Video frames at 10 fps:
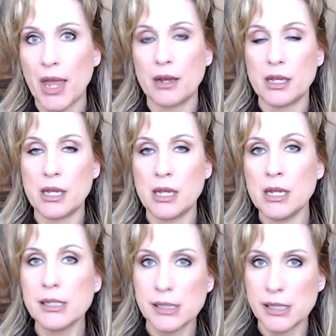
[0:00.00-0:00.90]
and
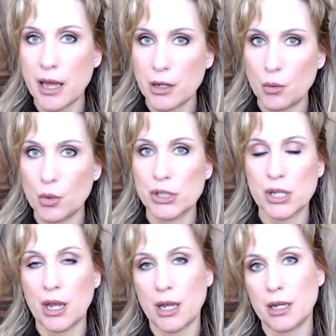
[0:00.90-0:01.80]
he said it
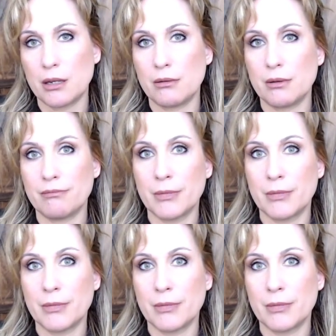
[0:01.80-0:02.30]
was a